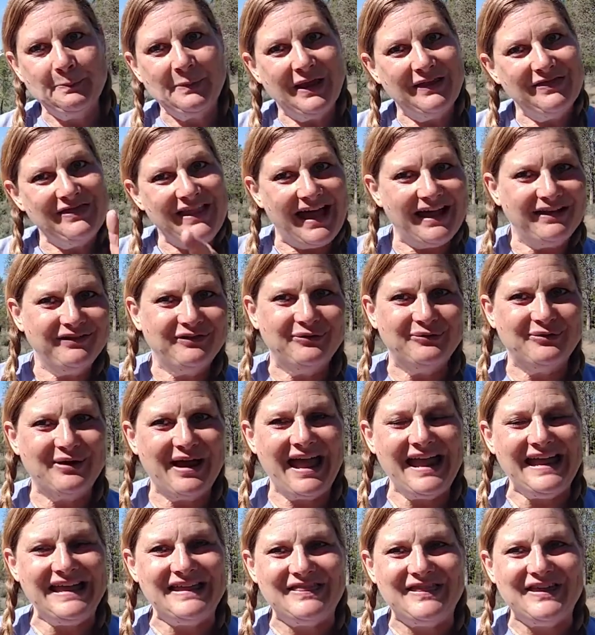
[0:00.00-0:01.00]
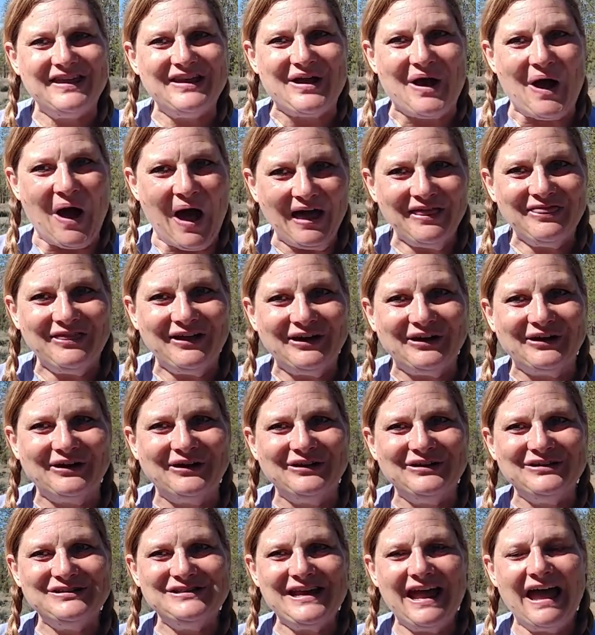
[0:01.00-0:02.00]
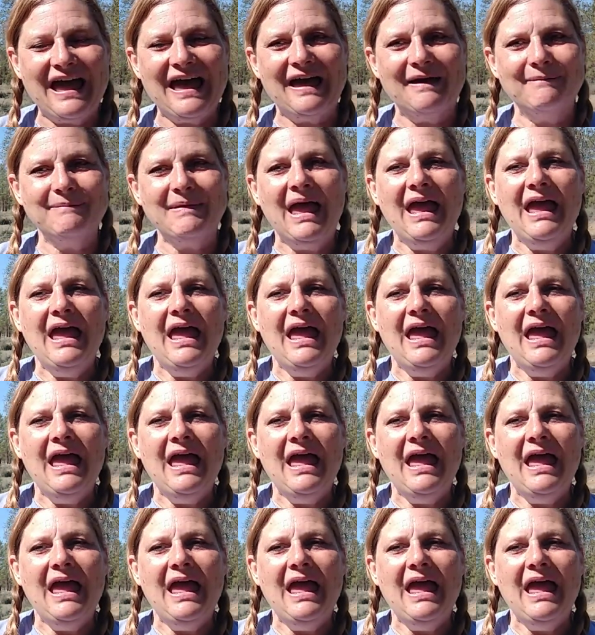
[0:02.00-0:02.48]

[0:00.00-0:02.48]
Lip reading: That's right, the author. Good job.